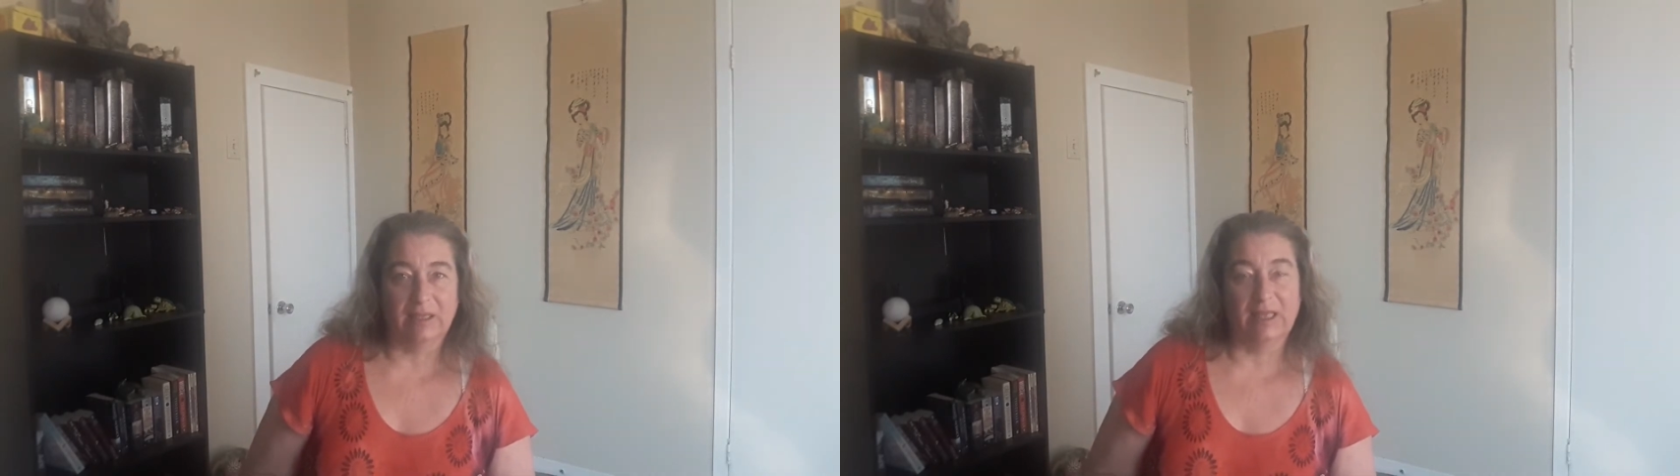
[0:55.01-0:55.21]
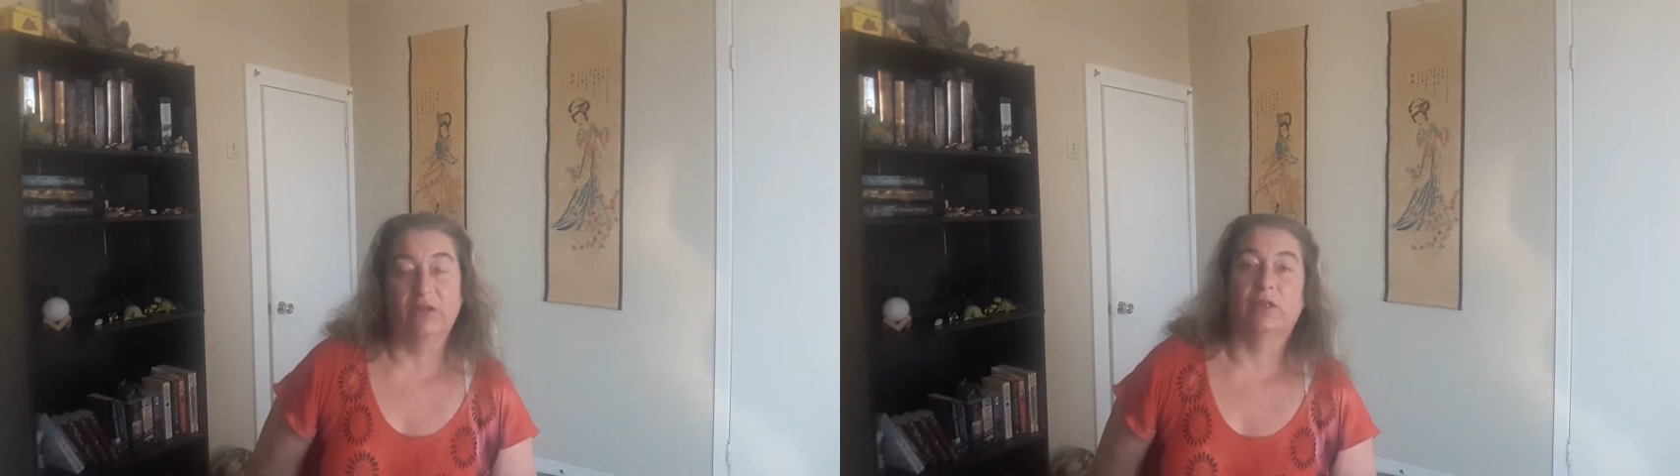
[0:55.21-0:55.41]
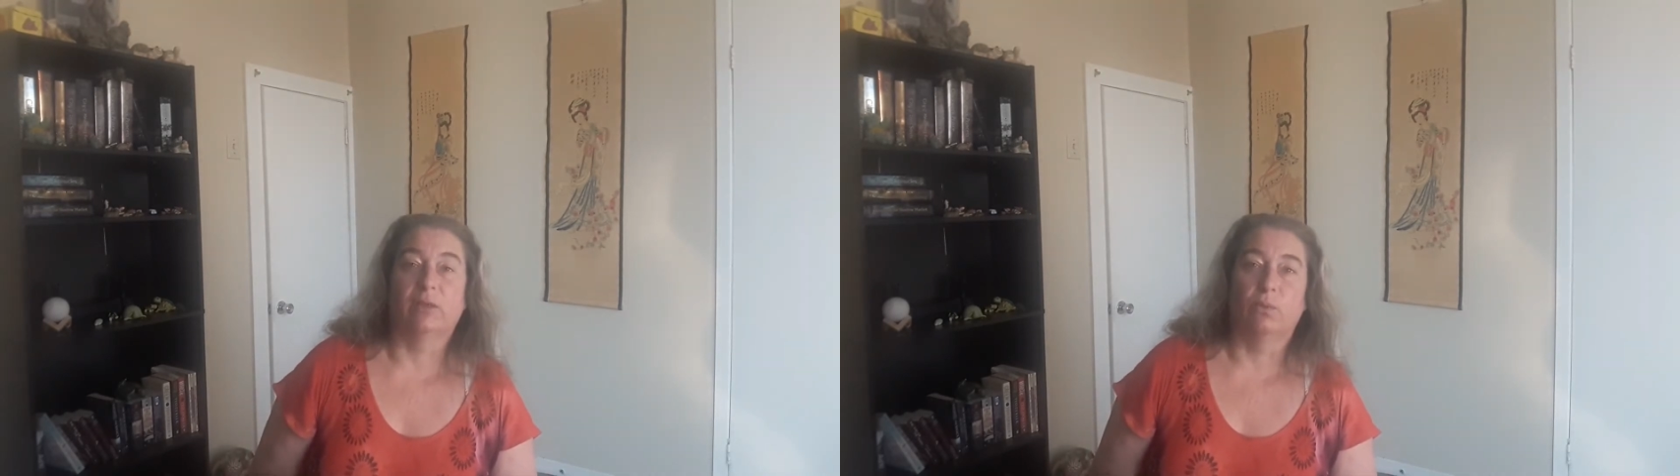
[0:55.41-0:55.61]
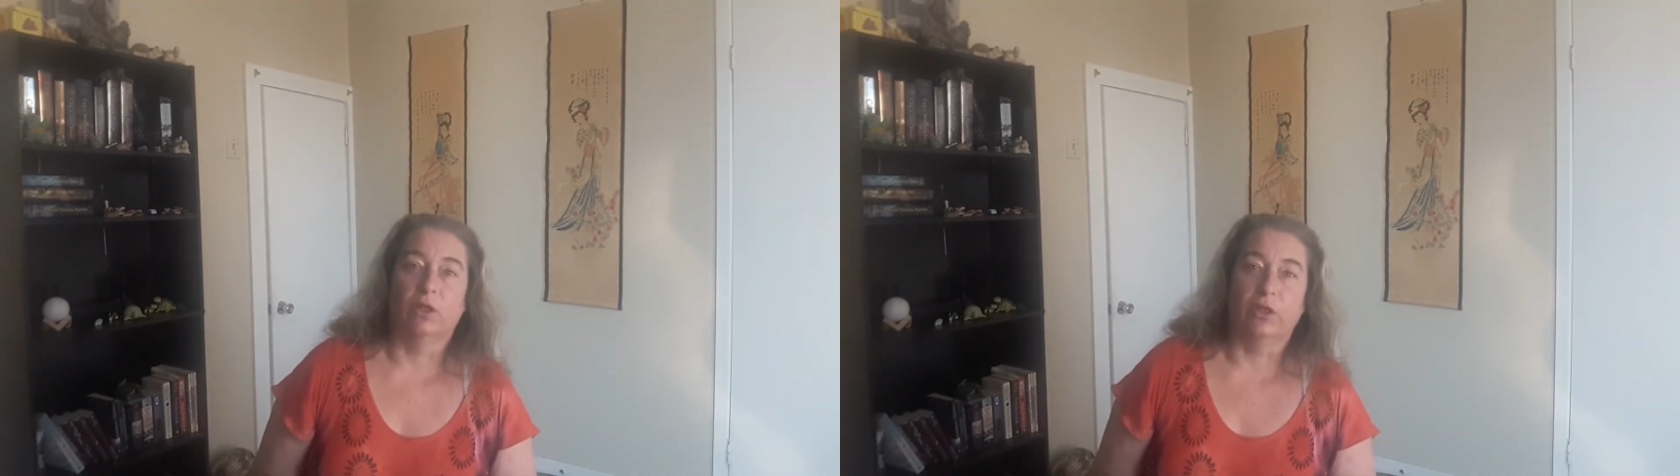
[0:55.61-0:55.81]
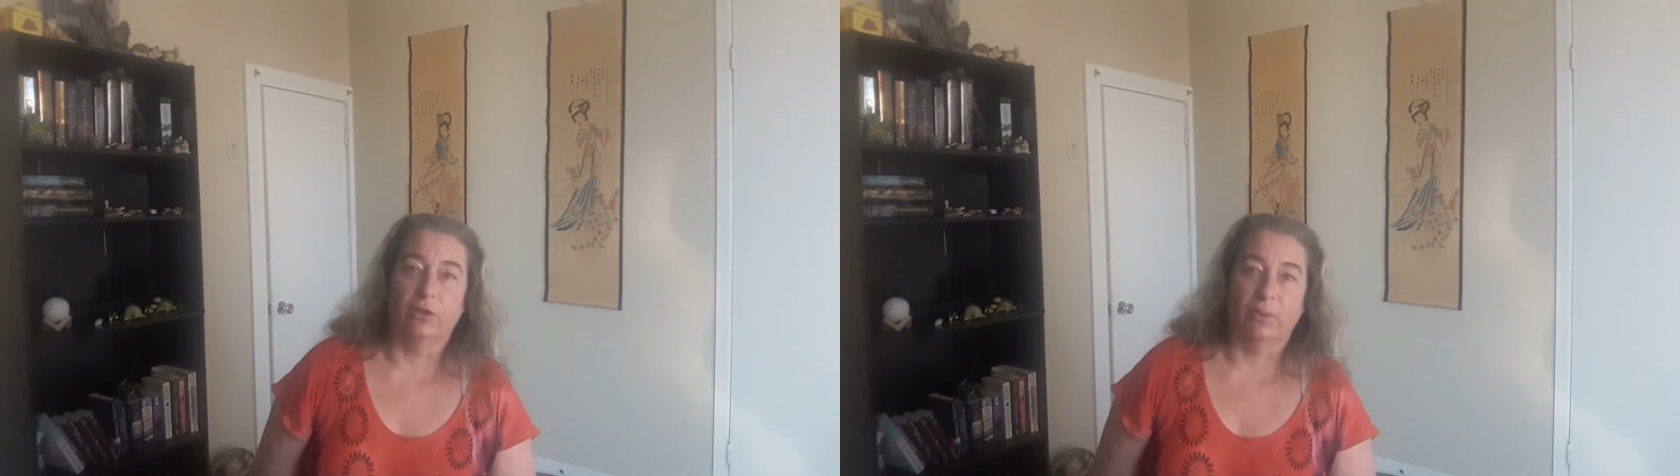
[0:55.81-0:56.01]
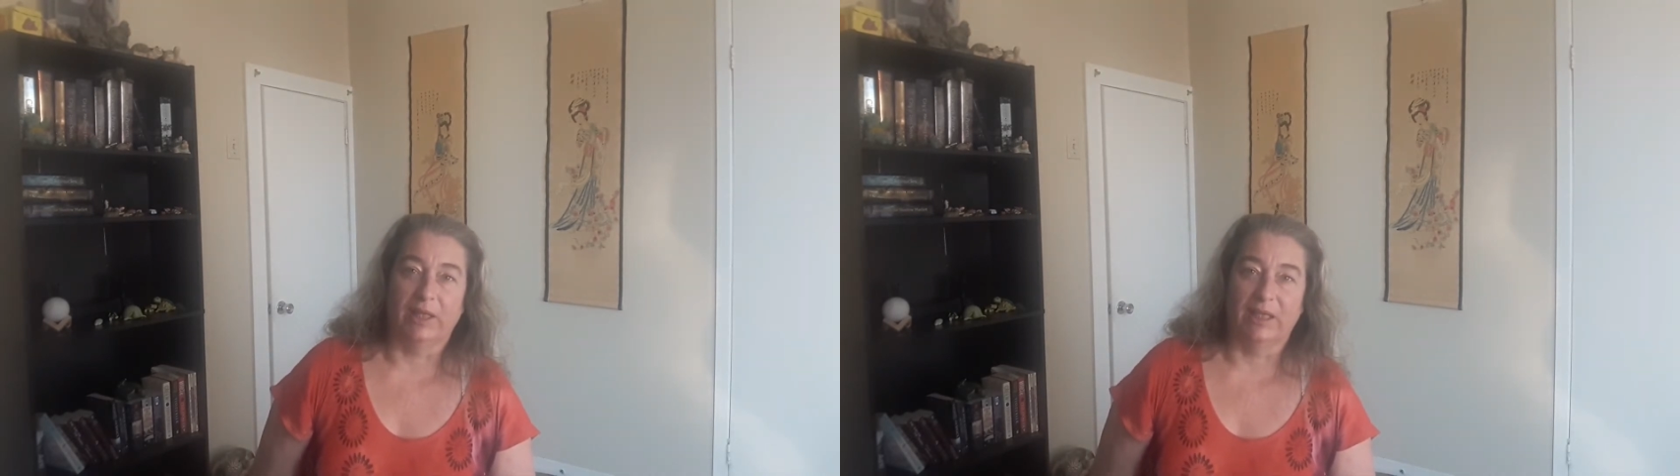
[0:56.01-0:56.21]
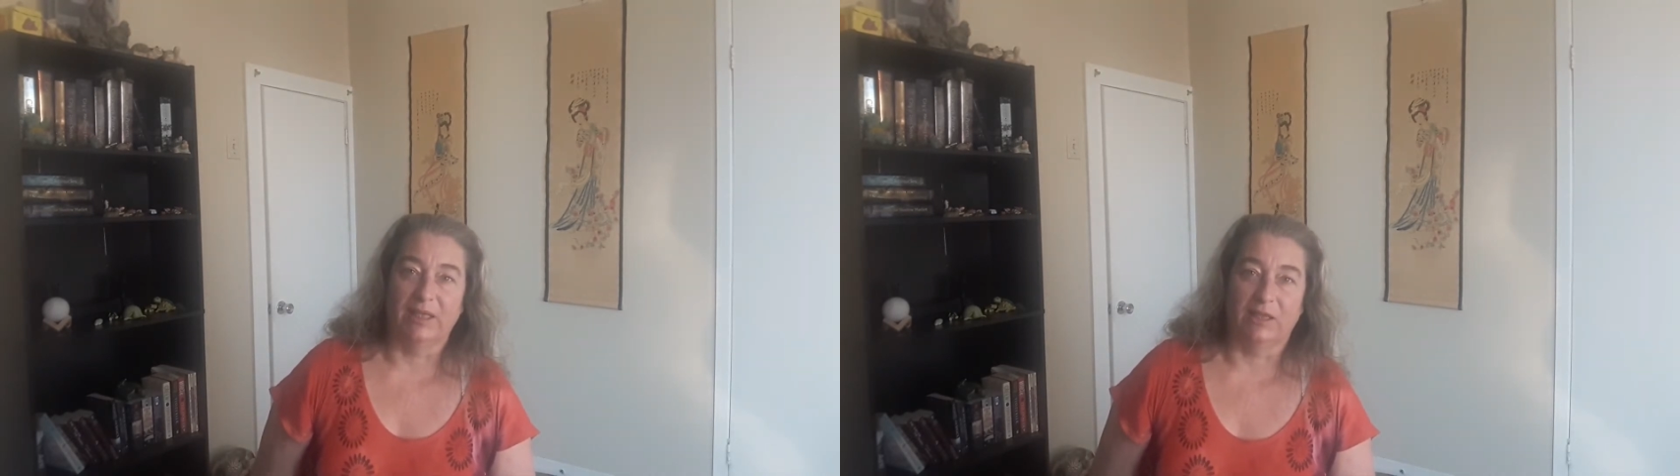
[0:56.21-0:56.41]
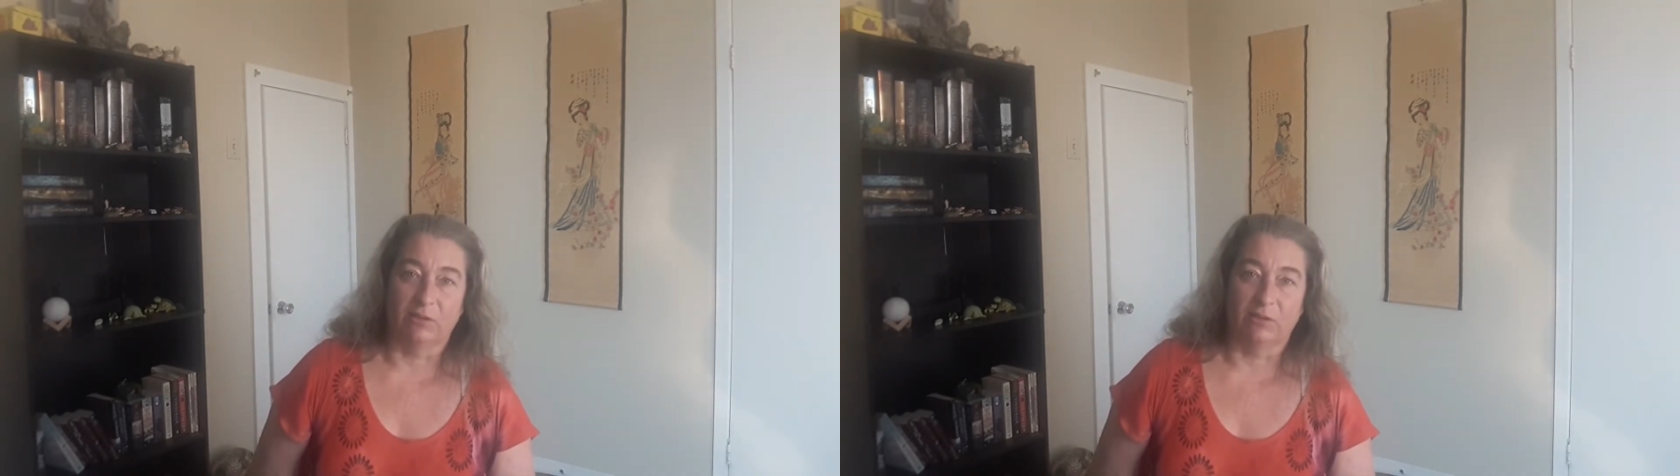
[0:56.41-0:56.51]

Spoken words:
And now that I work on the weekends,